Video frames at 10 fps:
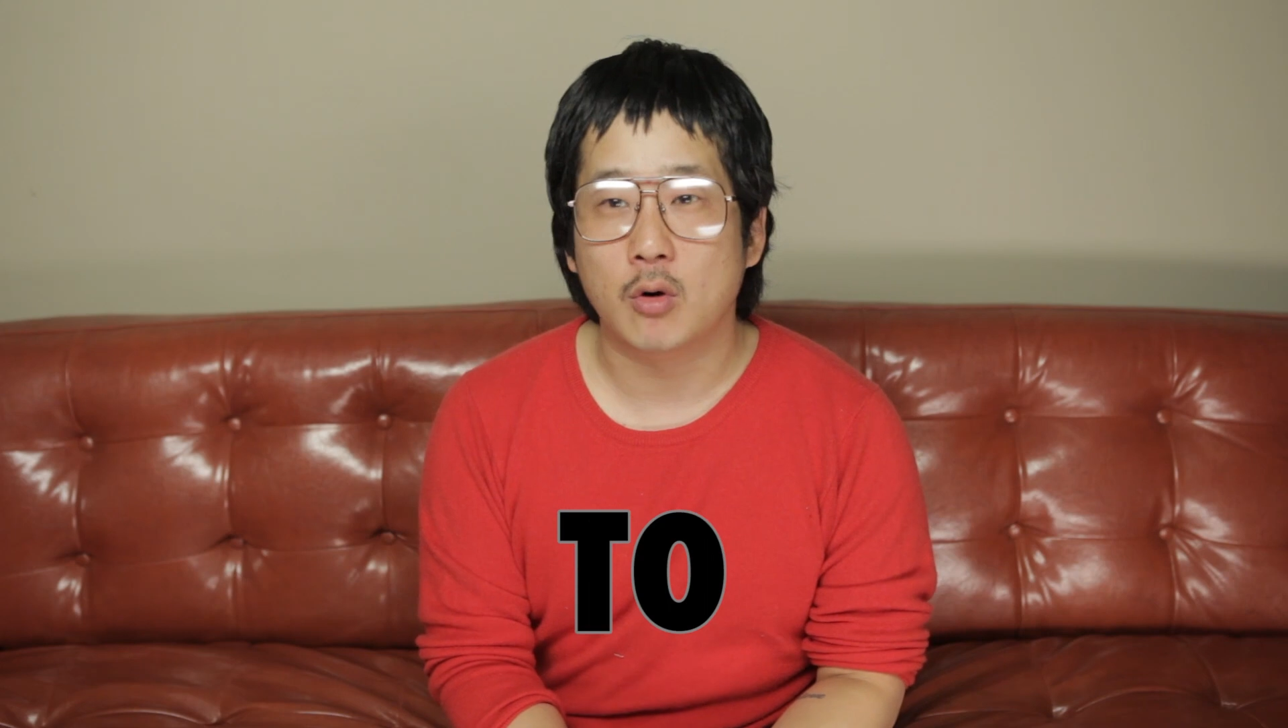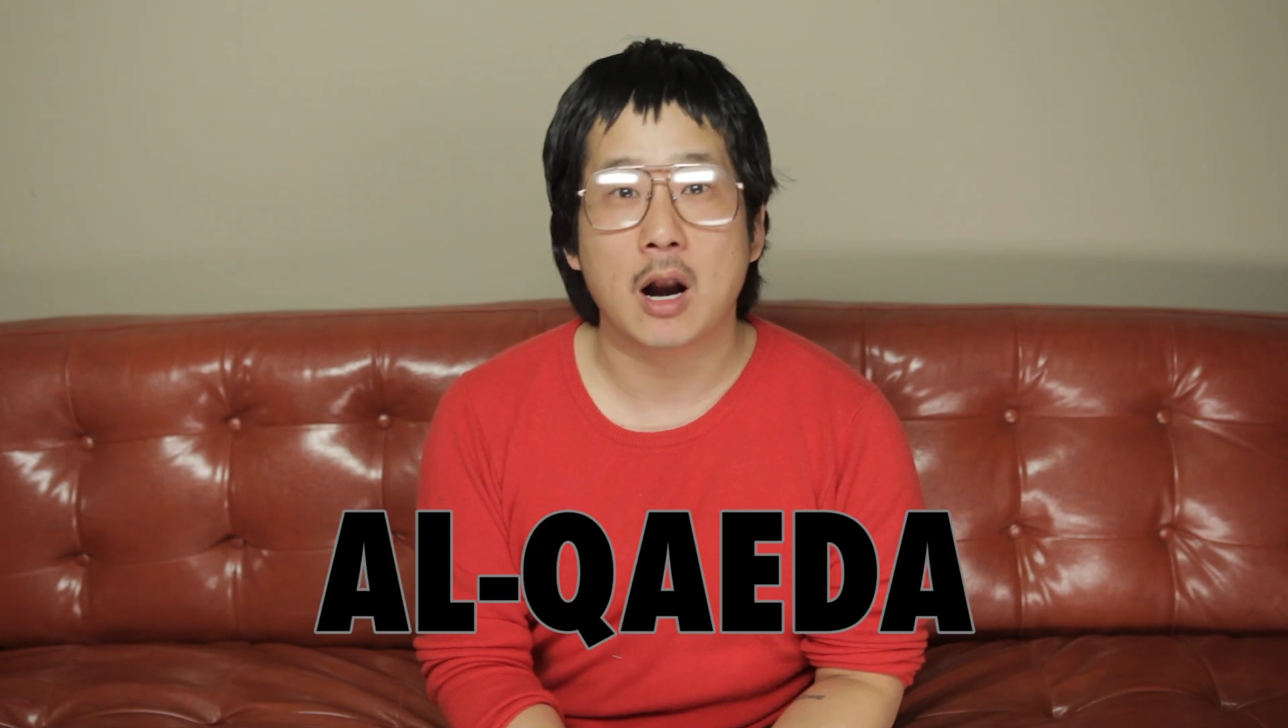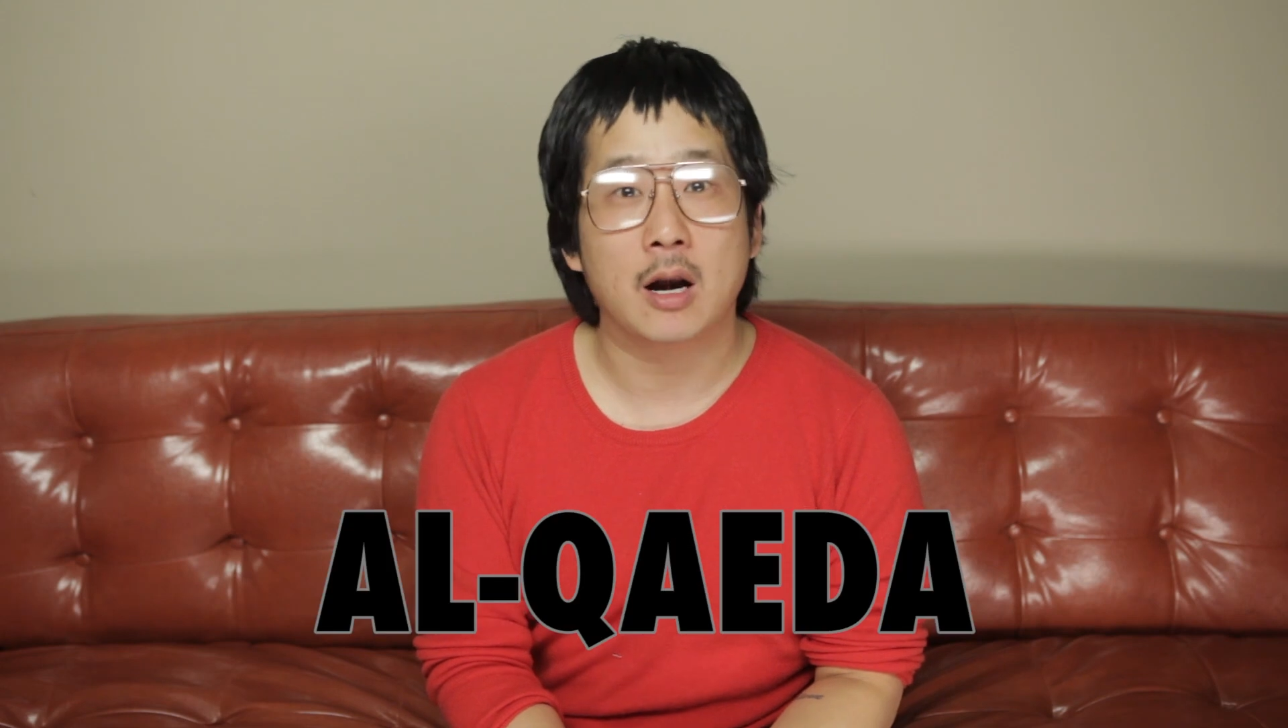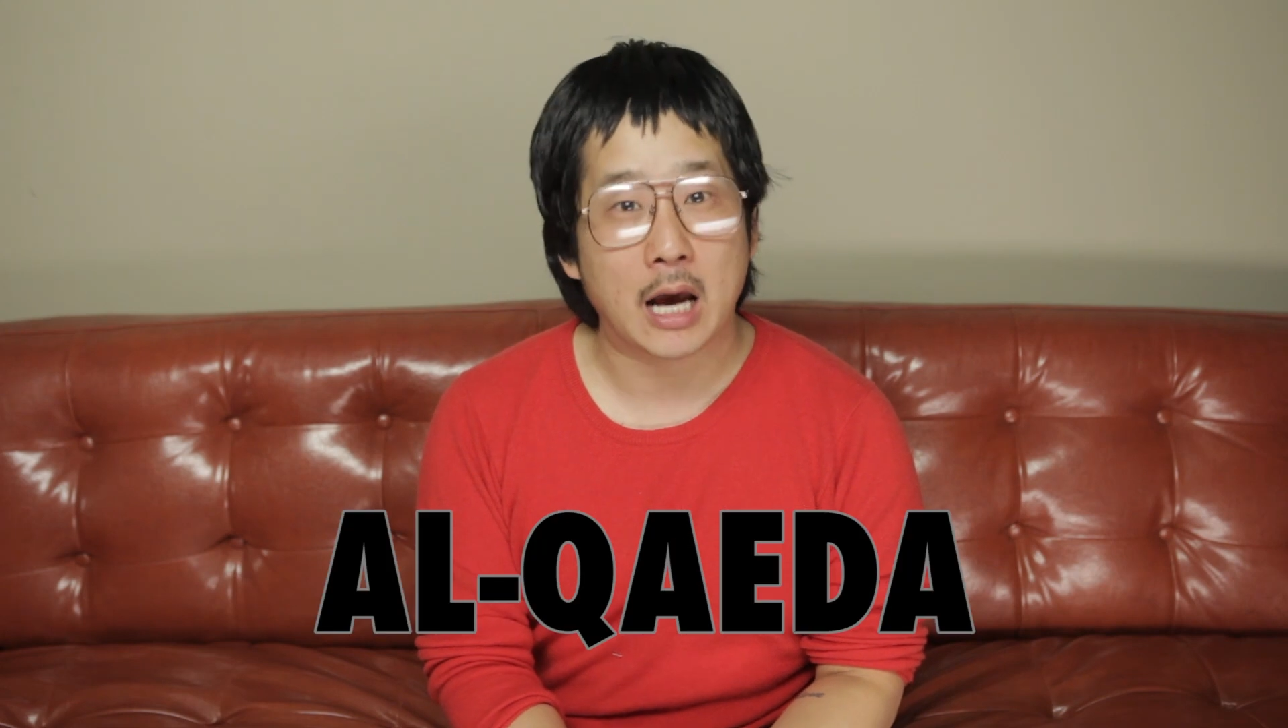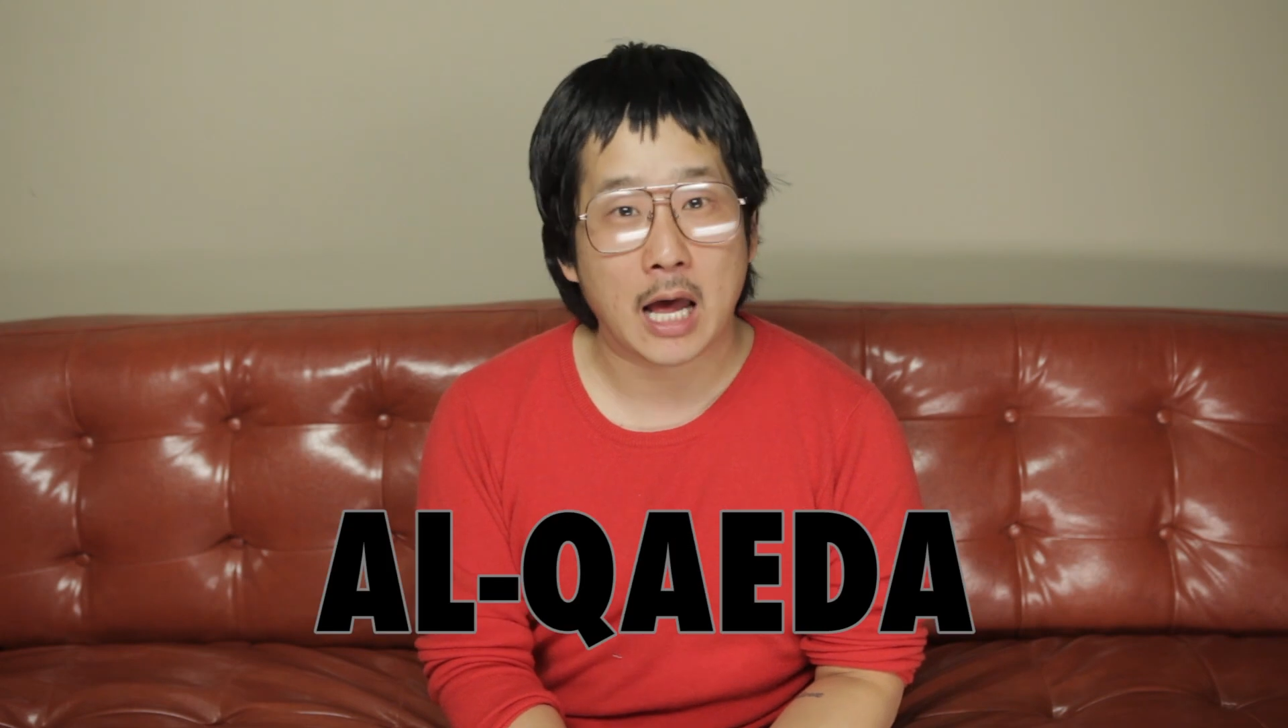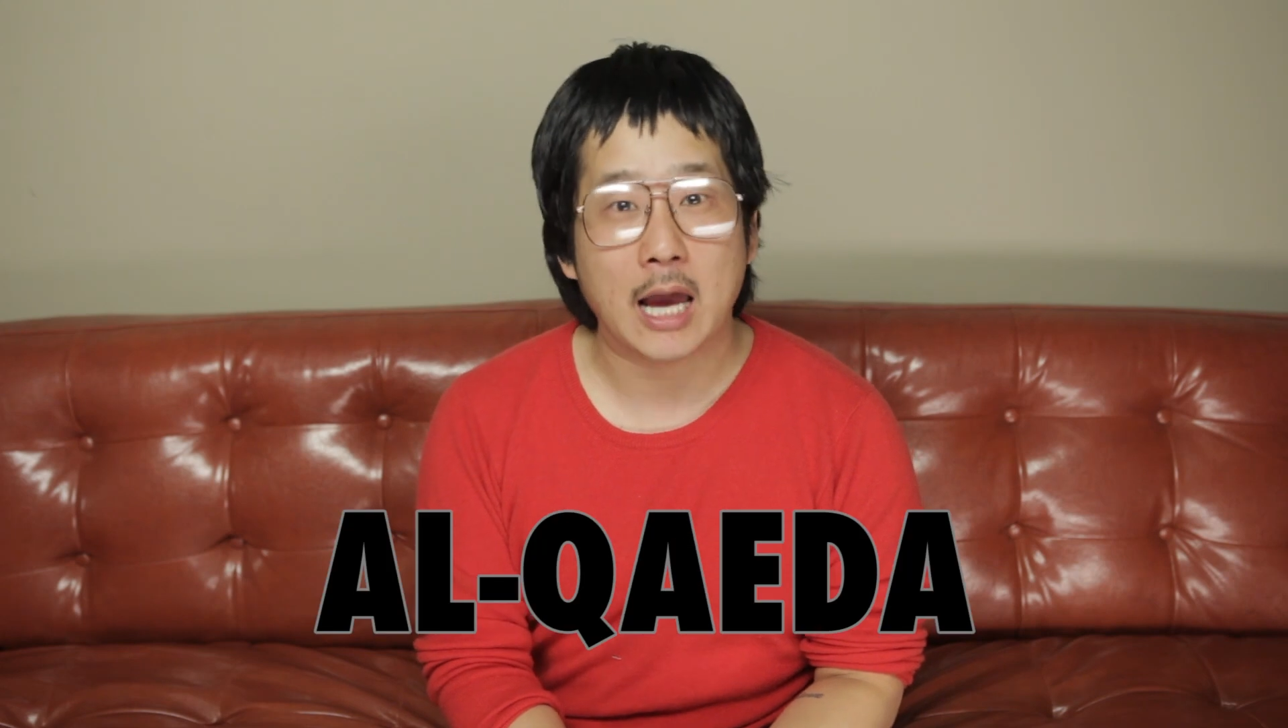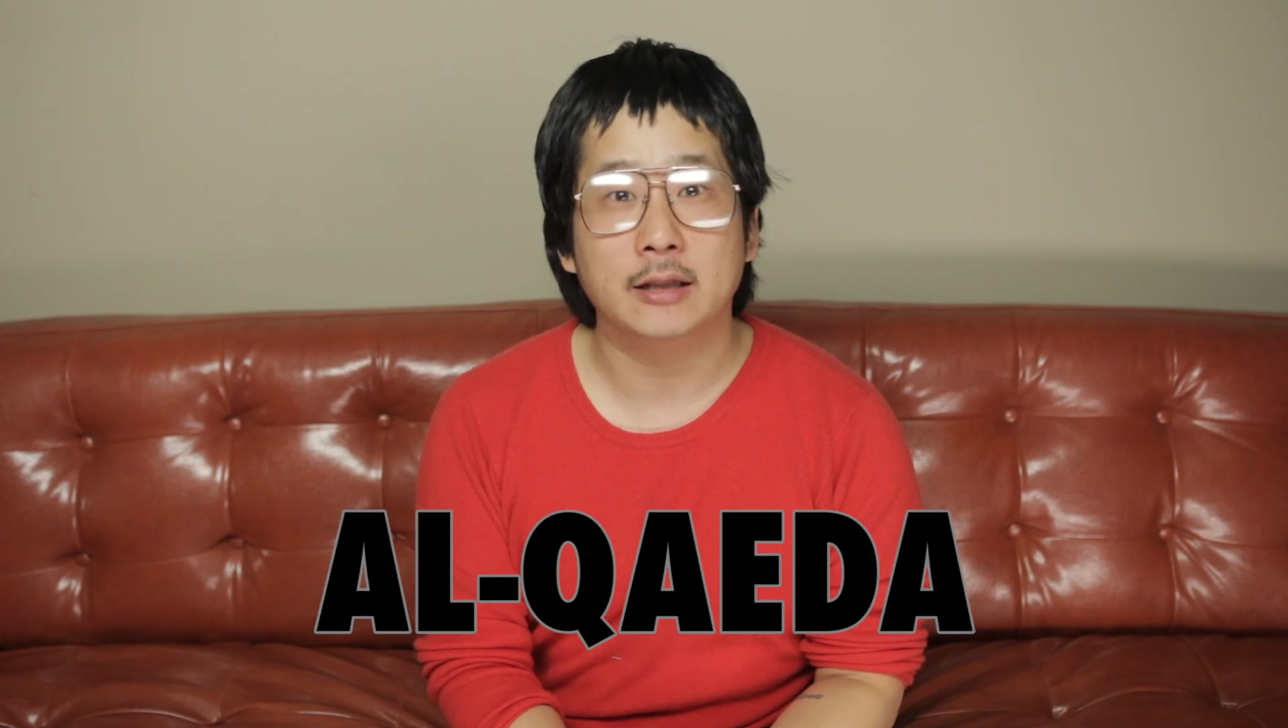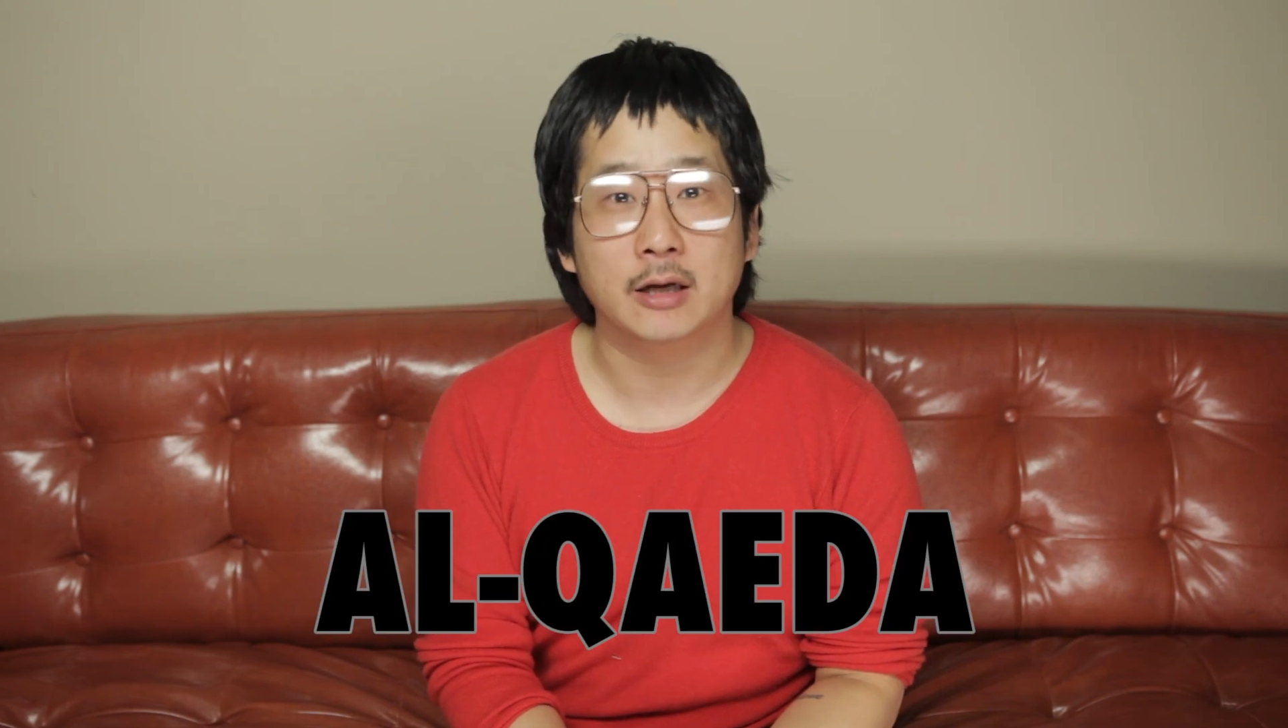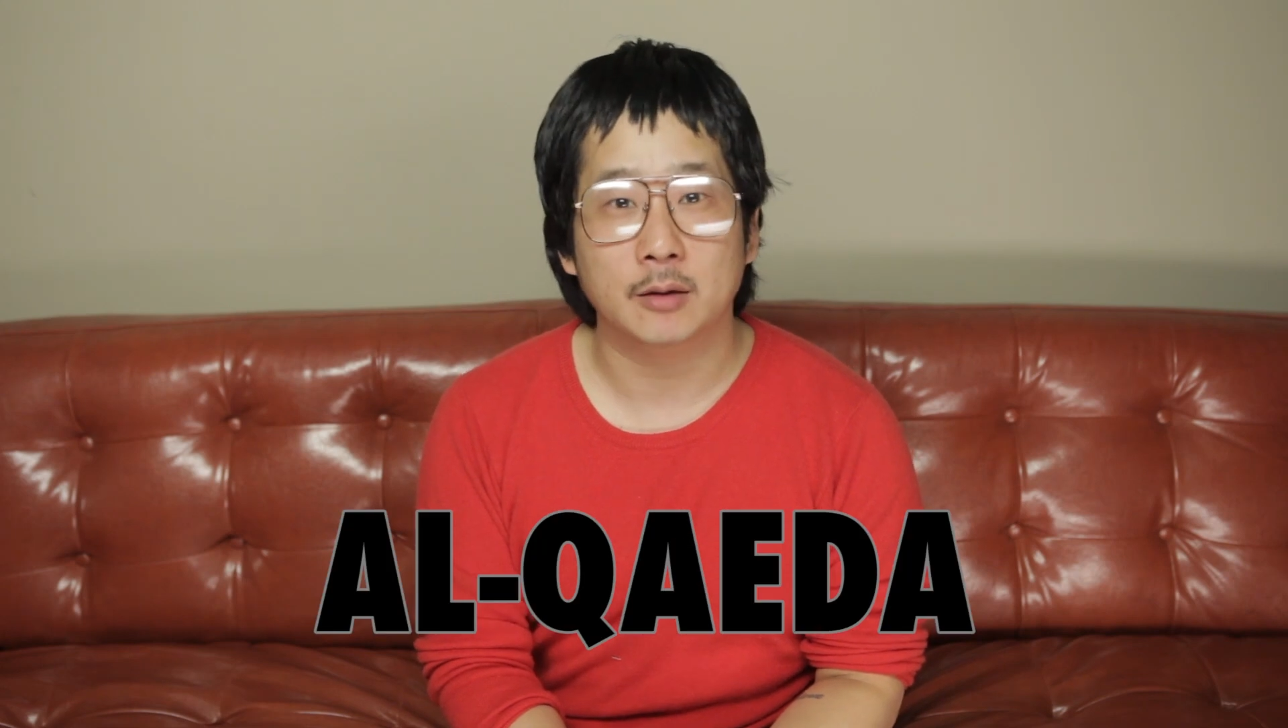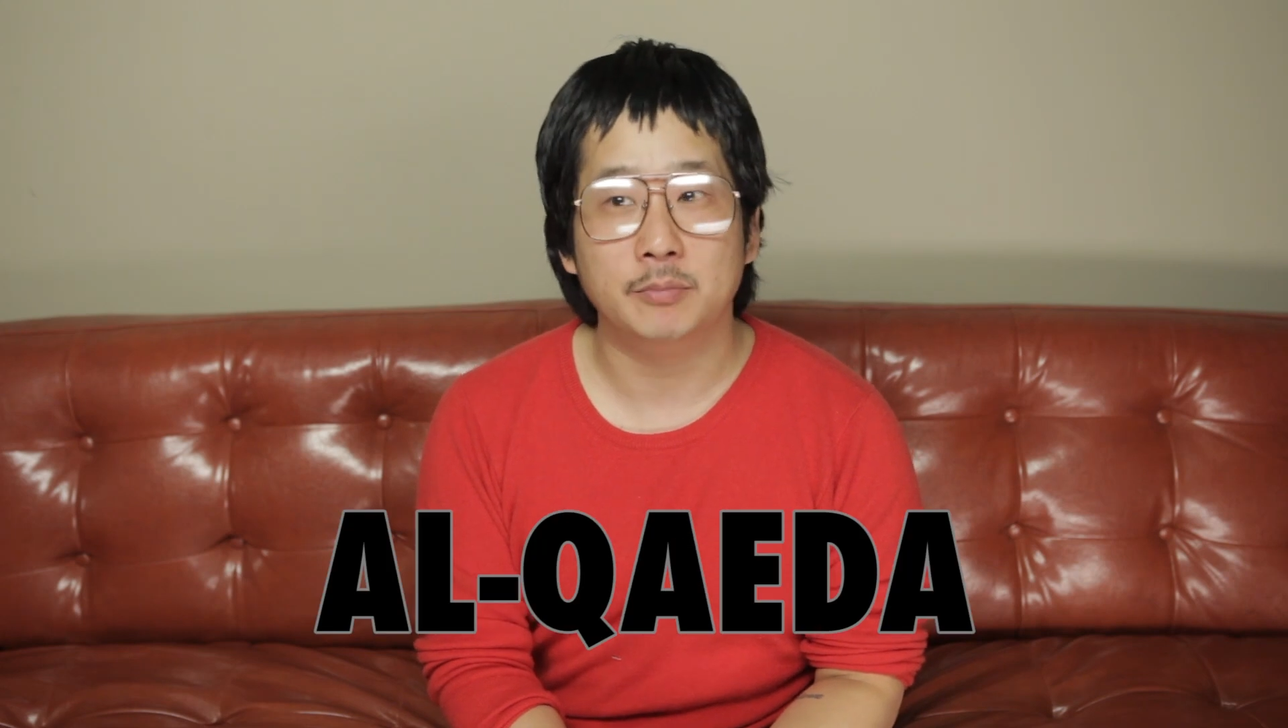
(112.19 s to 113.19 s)

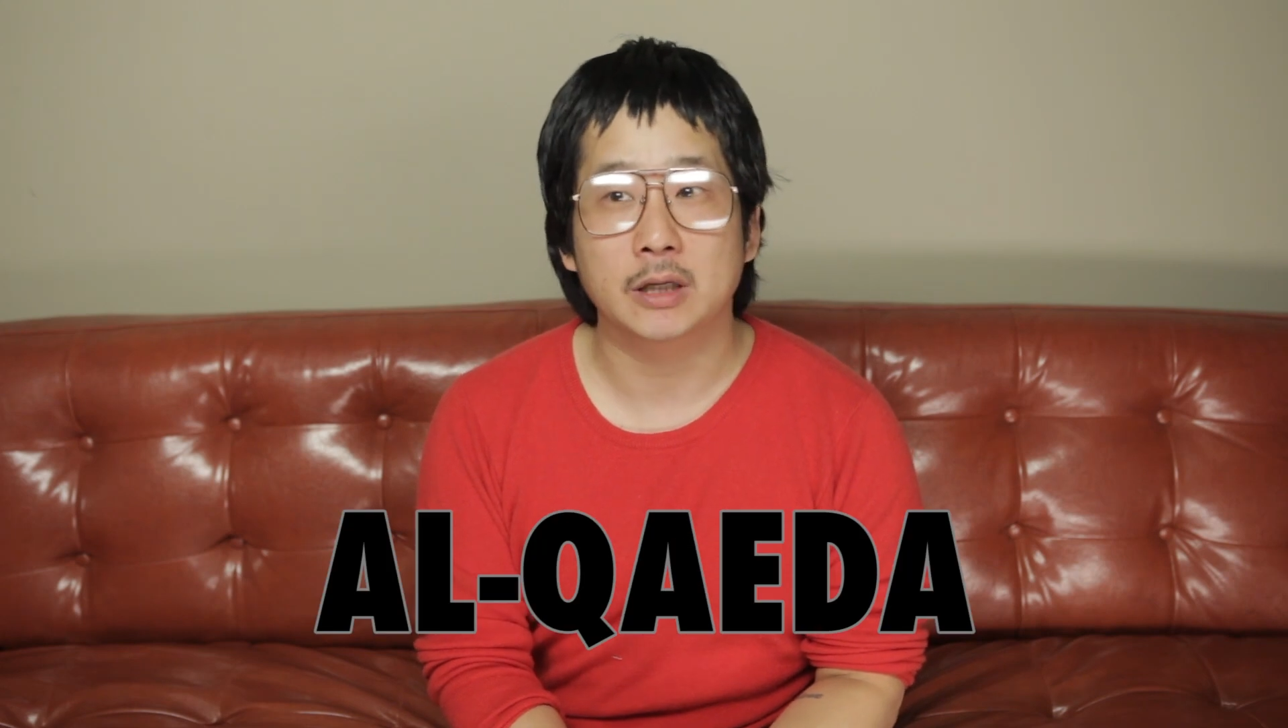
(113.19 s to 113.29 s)
Al-Qaeda,